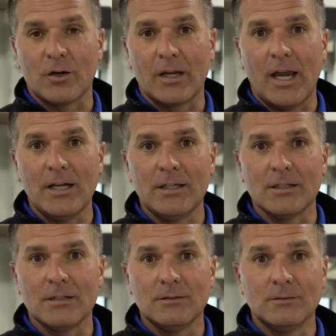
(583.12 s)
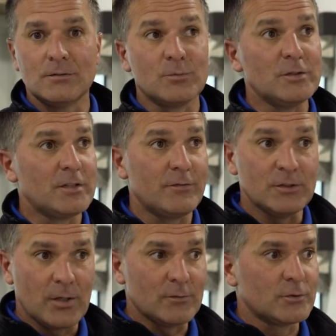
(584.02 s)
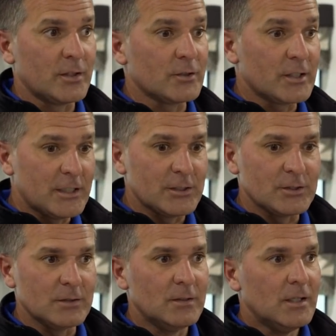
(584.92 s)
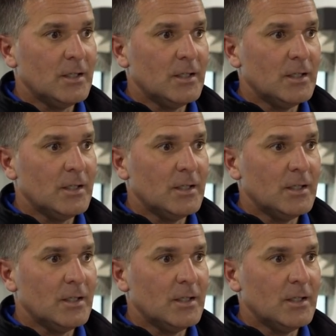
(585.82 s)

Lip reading: Arcadia 370 travel trailer kitchen.